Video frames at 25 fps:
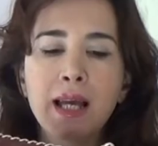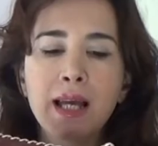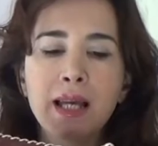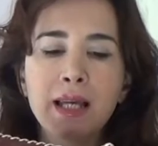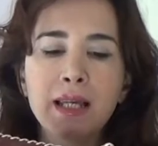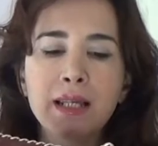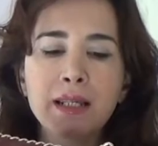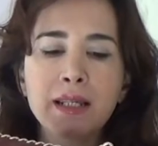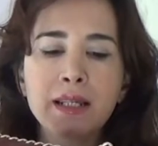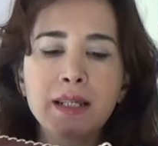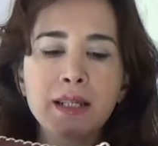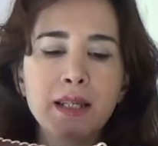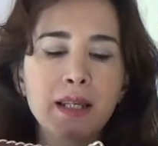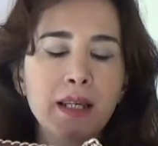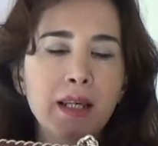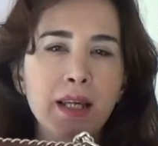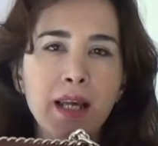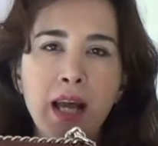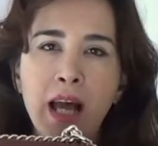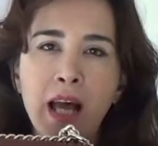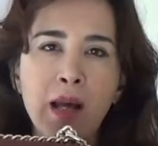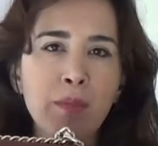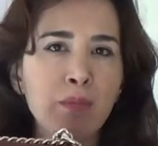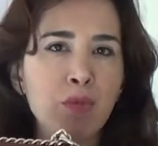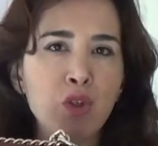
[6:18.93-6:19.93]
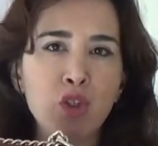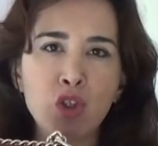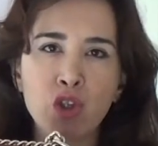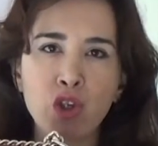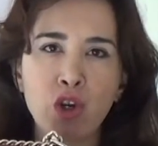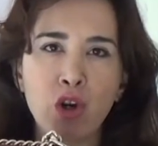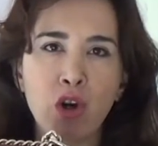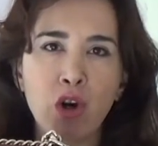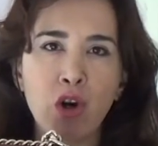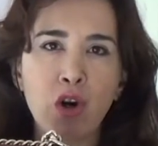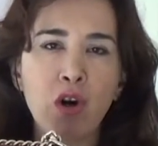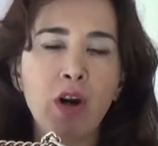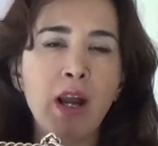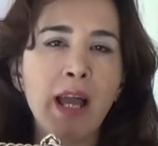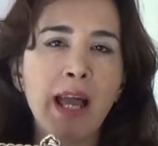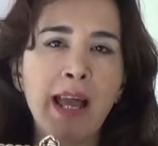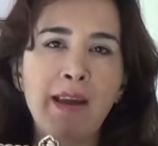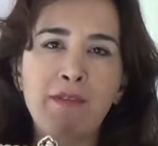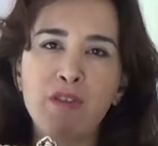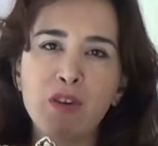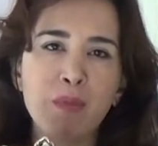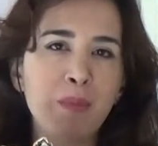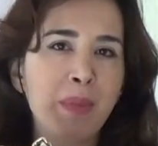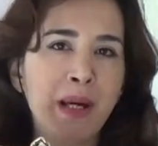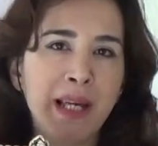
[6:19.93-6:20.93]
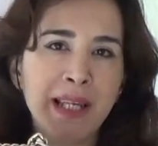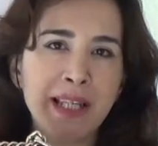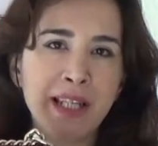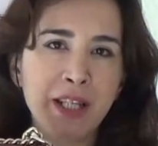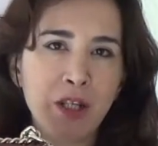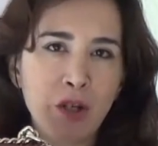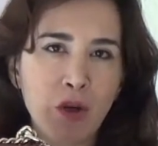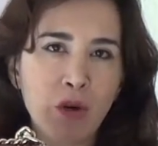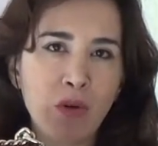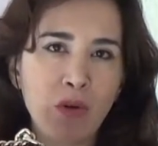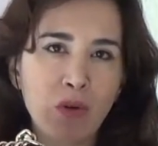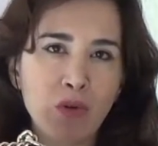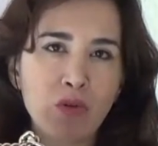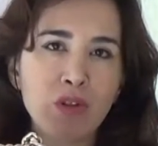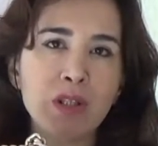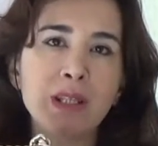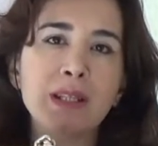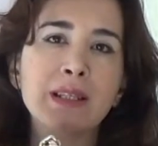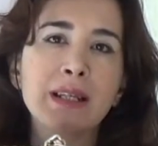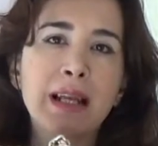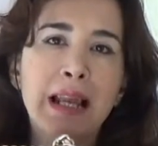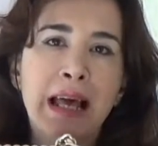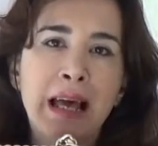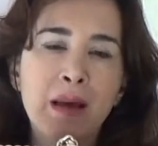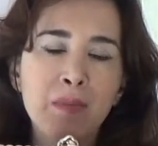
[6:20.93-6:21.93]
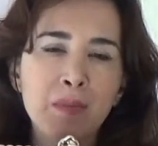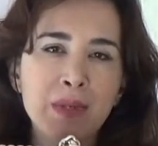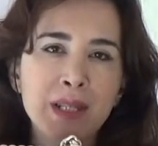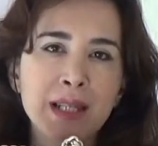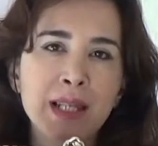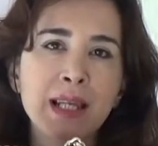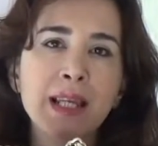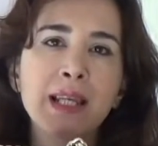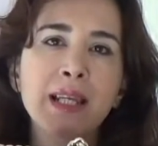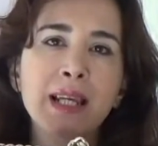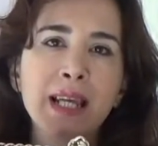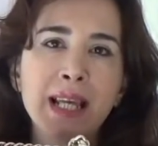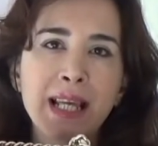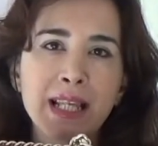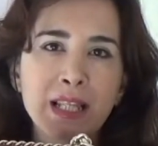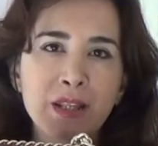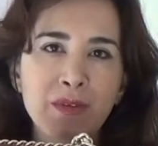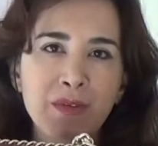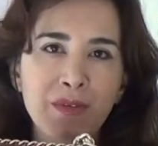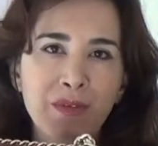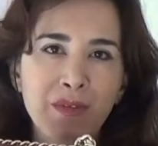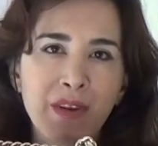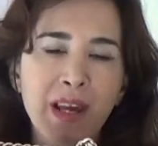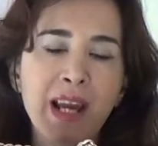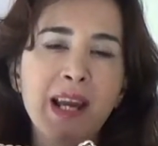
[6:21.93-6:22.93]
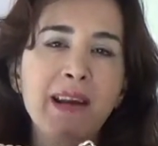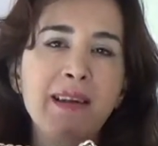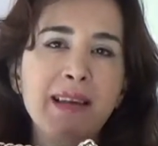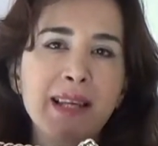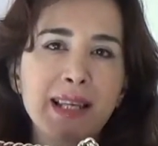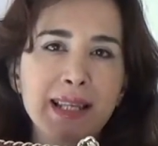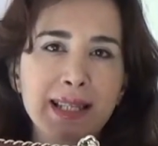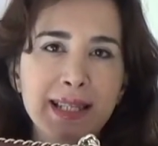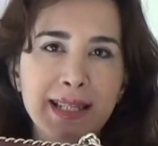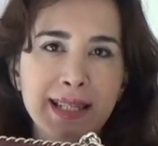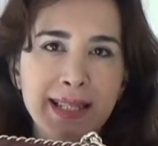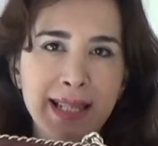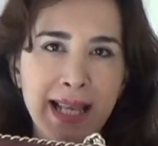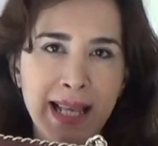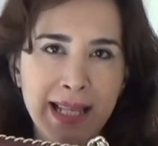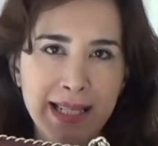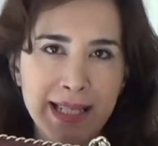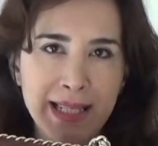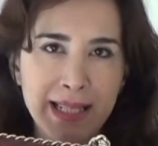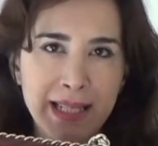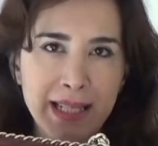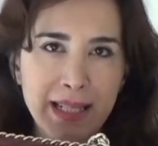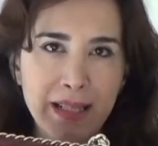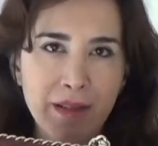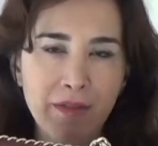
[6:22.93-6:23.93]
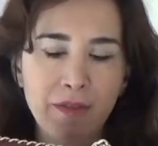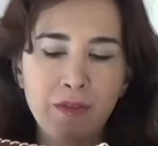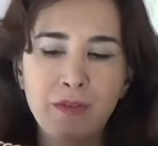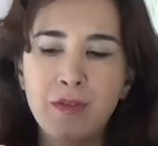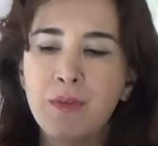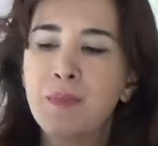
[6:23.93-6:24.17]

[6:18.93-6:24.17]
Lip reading: and I'm sure everybody knows that lambskin is very sensitive,